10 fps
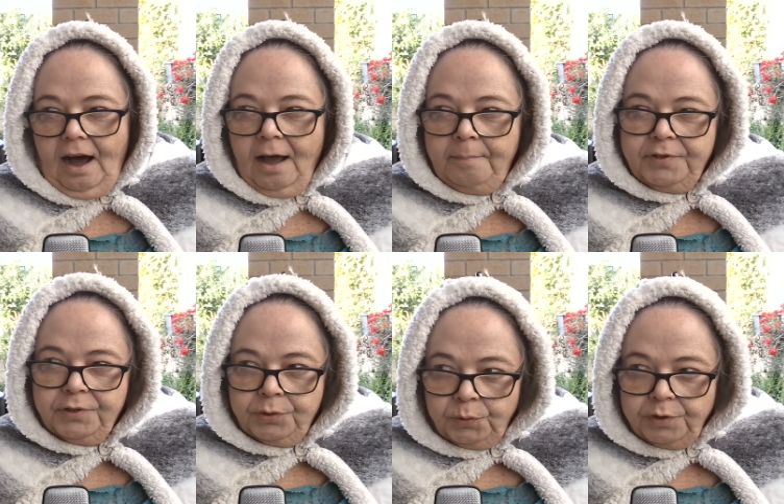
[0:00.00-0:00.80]
I'm
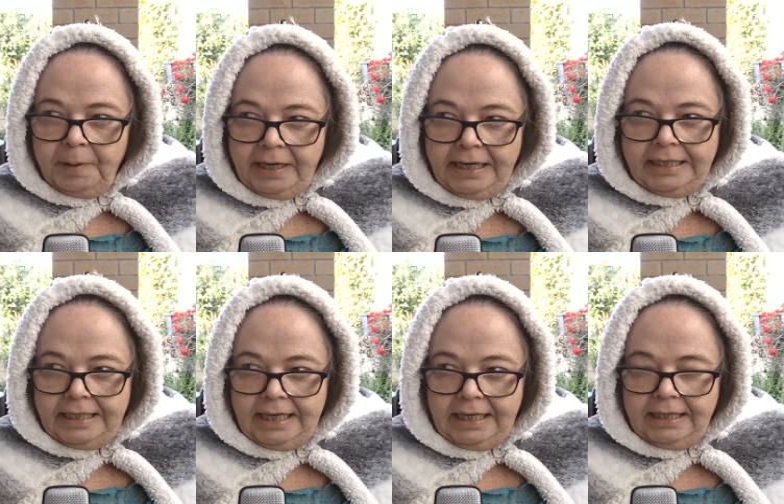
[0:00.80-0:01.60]
sort of beginning to
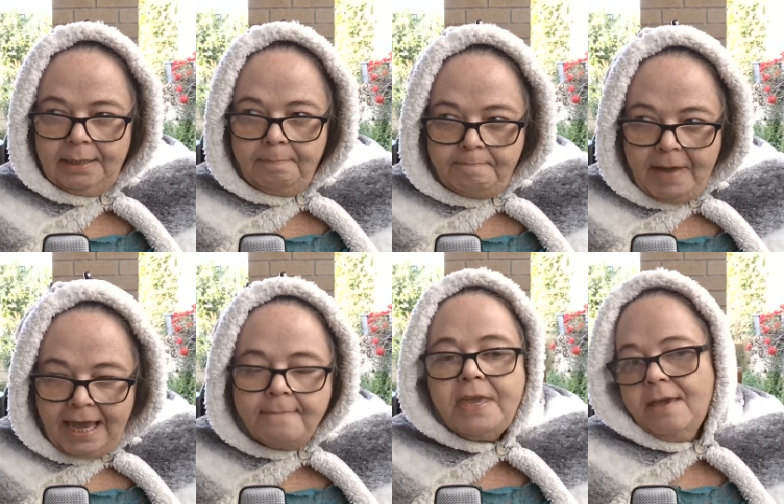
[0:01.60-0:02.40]
think that
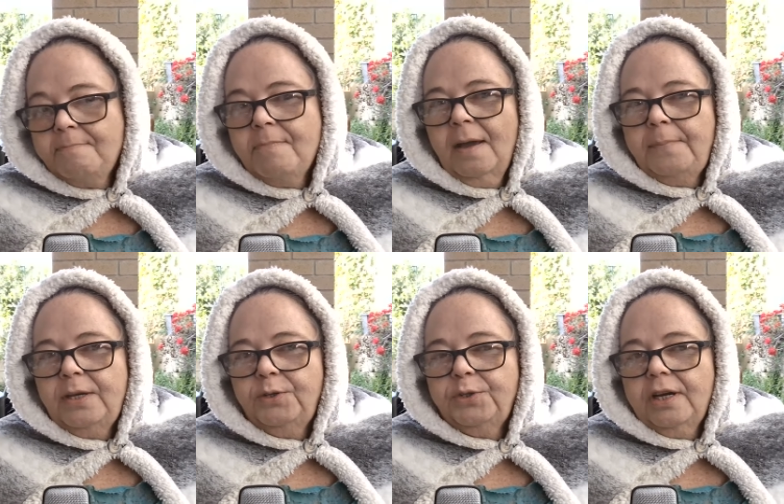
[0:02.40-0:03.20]
maybe it might be
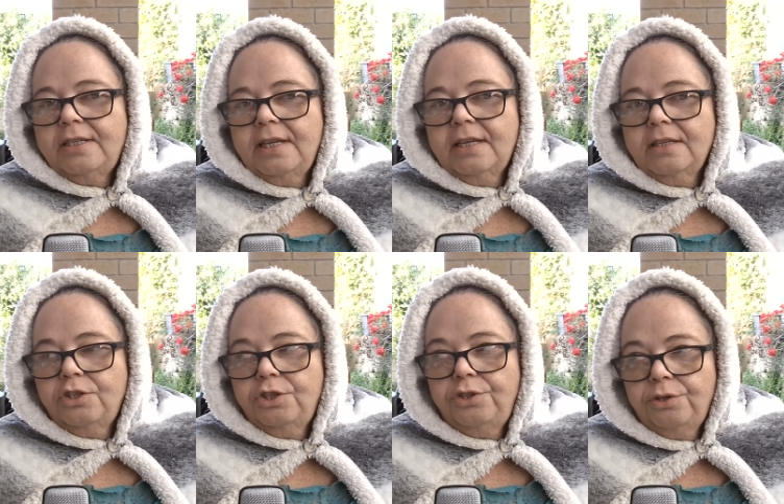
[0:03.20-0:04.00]
a good idea
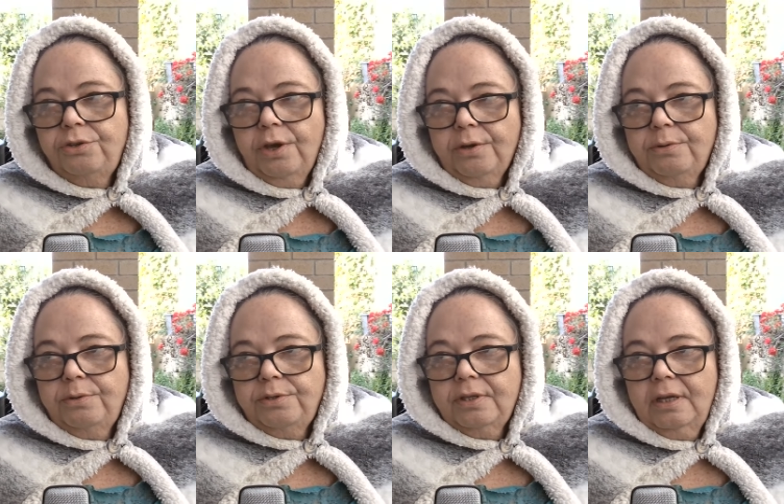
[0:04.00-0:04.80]
to do
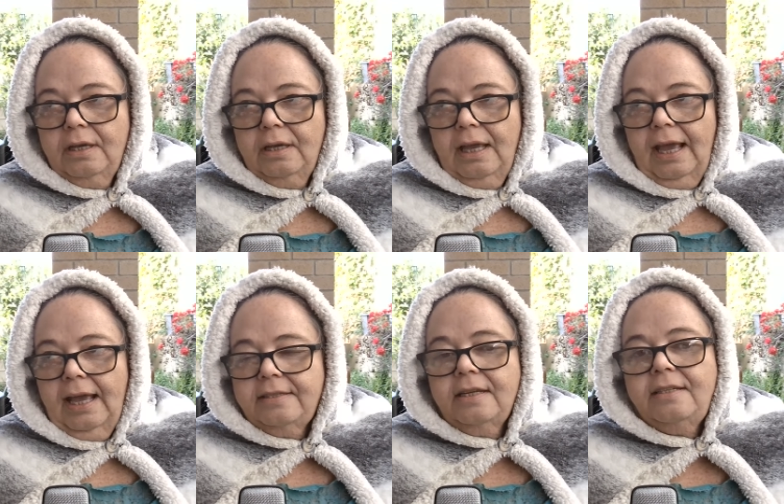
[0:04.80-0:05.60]
those
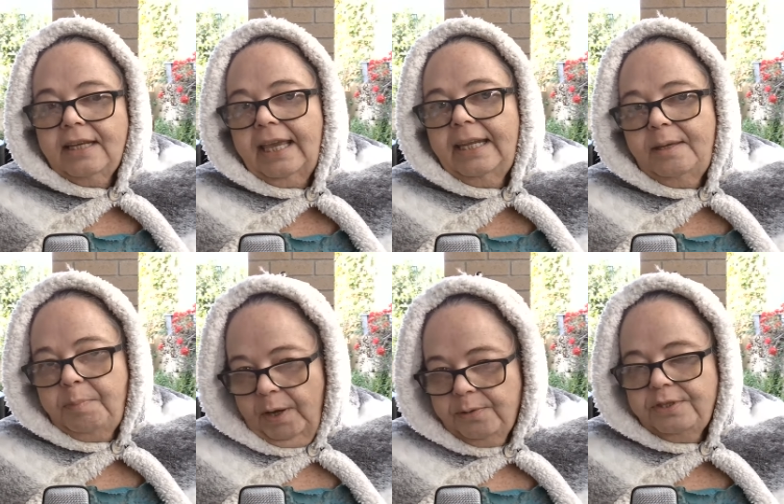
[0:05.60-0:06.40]
as a daily
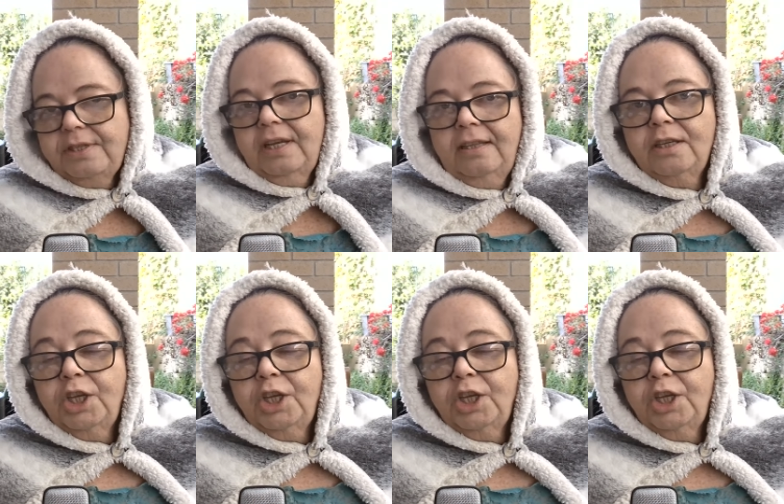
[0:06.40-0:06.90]
post in the